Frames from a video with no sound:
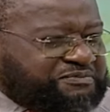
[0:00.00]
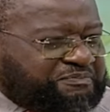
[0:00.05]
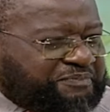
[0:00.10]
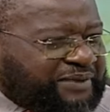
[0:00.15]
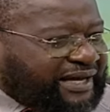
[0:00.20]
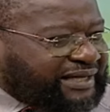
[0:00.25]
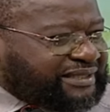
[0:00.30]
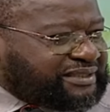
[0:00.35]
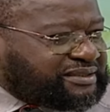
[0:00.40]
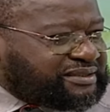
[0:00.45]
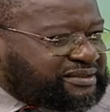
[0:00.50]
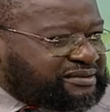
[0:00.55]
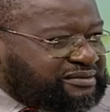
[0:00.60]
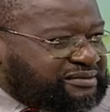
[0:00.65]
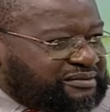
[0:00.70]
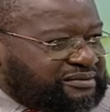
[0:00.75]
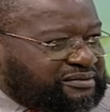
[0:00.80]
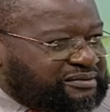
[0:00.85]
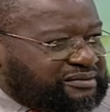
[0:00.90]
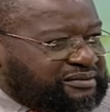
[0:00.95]
pact.
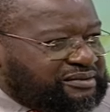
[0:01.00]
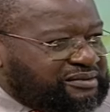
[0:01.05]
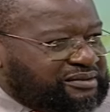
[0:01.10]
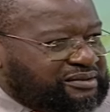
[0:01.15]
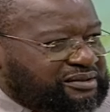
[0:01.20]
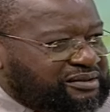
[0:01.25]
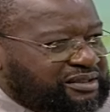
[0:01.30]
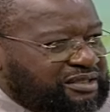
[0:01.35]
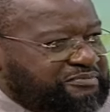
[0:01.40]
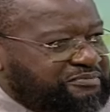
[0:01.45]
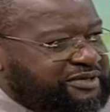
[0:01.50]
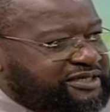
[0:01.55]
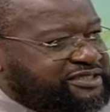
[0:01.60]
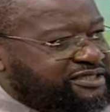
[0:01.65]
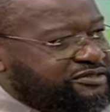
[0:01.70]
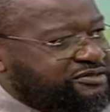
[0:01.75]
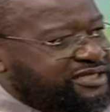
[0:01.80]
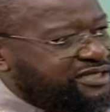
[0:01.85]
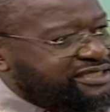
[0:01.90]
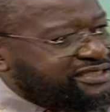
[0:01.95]
In
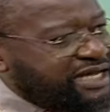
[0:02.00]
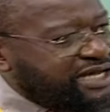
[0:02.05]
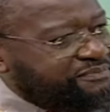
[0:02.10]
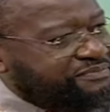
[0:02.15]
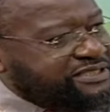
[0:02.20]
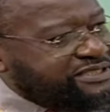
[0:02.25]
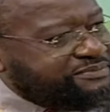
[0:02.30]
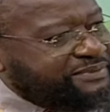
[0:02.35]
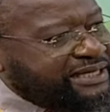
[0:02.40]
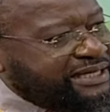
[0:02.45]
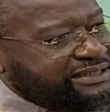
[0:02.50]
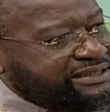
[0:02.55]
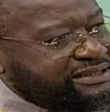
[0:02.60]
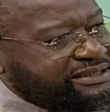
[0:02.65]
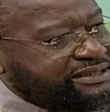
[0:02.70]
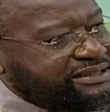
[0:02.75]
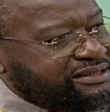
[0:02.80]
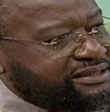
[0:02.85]
Britain, do they sign peace pact?